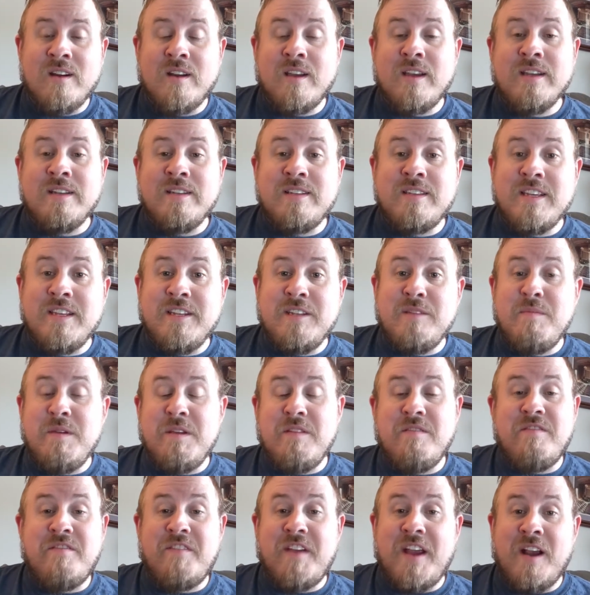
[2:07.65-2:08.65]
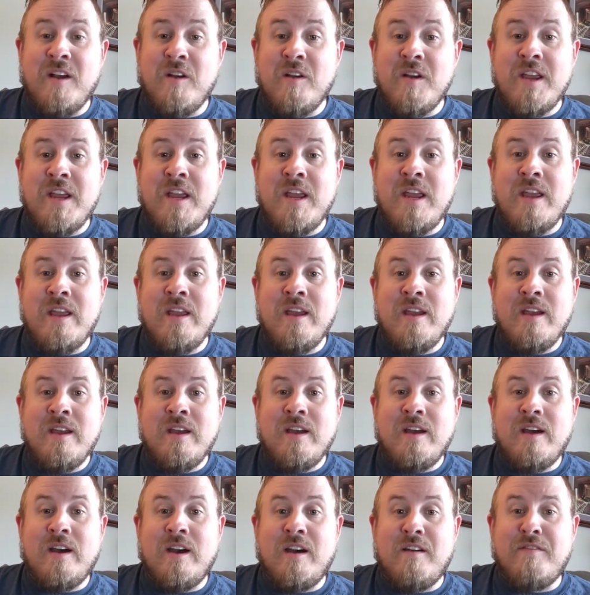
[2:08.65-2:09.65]
can tend to be very
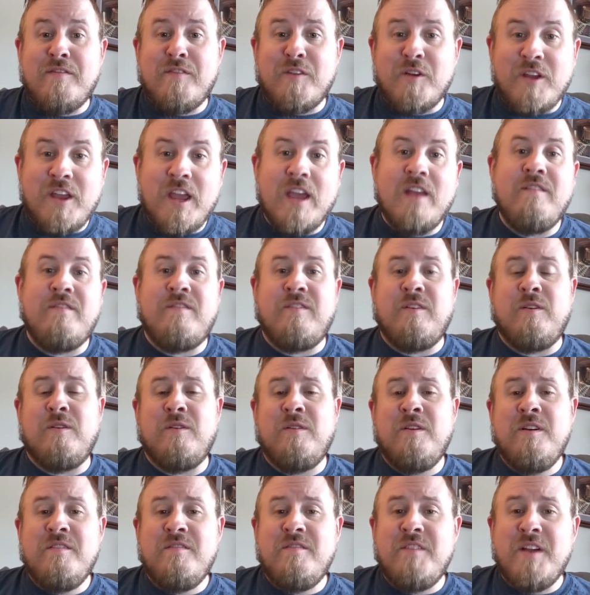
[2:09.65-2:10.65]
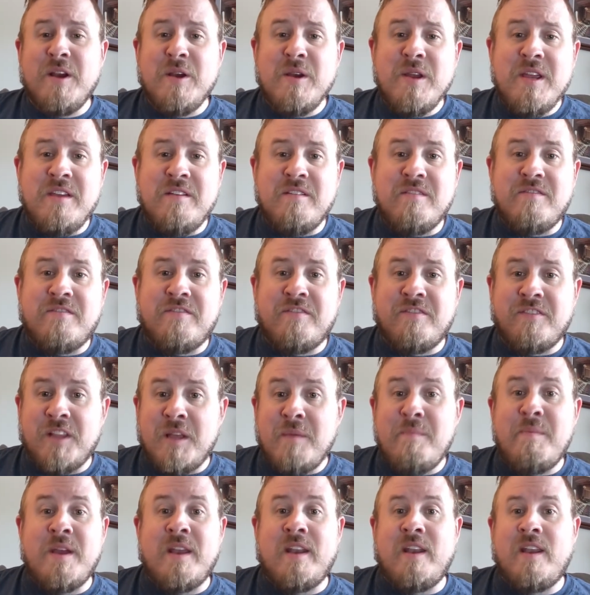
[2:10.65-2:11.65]
forgetful, very
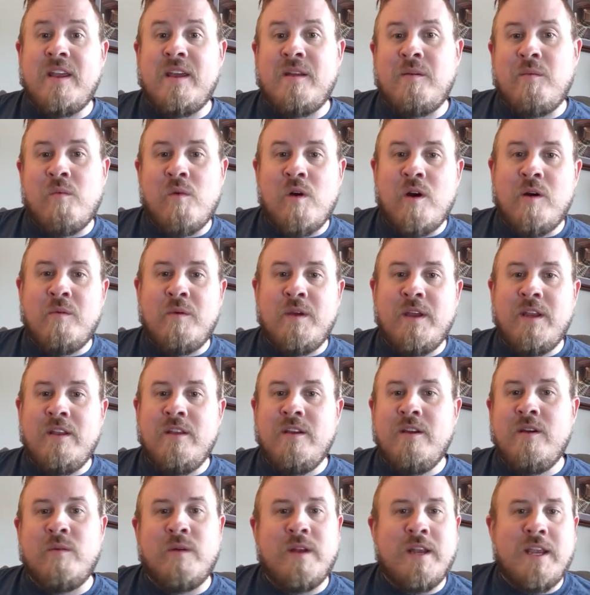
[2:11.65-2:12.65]
flippant in what we do.